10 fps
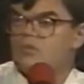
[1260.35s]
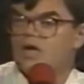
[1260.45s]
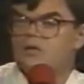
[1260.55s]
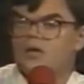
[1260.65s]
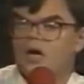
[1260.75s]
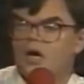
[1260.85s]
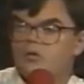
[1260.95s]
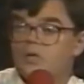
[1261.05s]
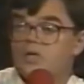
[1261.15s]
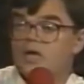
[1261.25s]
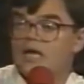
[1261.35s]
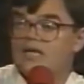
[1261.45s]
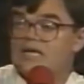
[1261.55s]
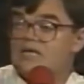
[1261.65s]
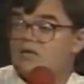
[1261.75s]
and hungry
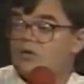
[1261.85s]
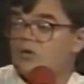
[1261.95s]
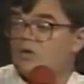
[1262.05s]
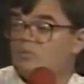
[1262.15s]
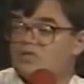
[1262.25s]
and needing her,